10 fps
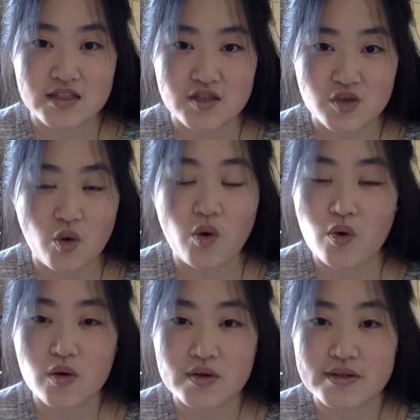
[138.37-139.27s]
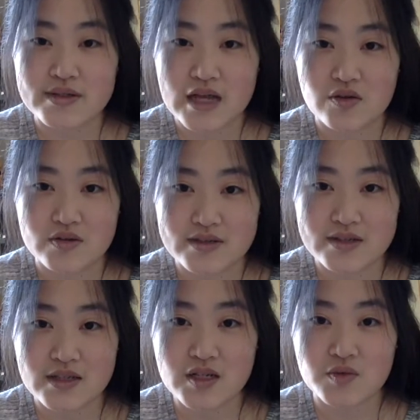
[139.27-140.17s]
course that you're
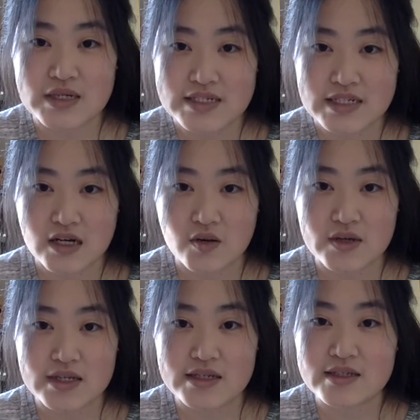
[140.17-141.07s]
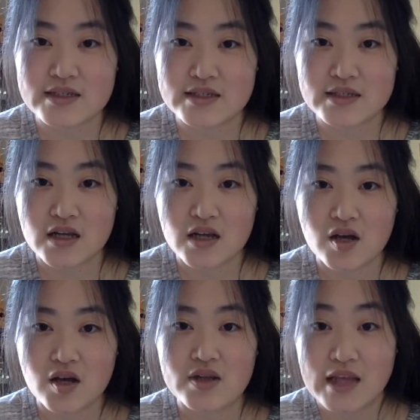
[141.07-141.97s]
studying right now is
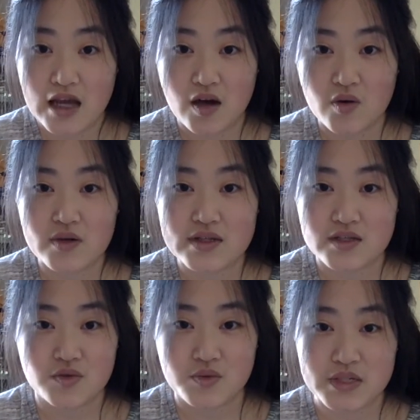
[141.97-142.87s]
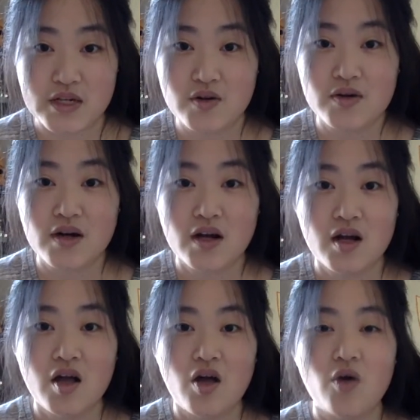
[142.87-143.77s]
now, it's real.
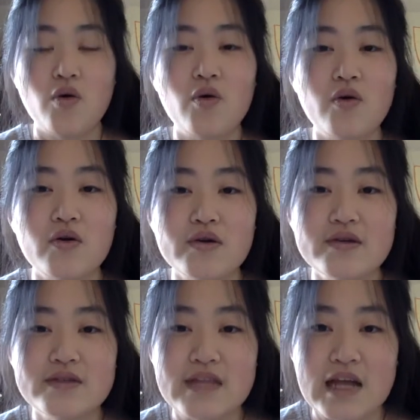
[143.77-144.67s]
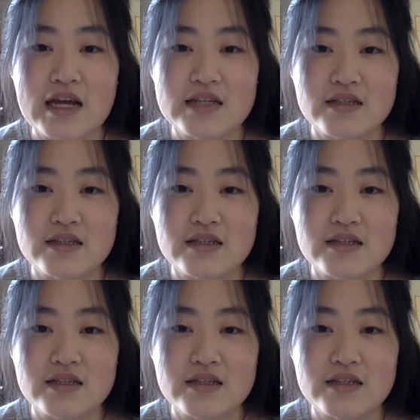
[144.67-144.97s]
Or that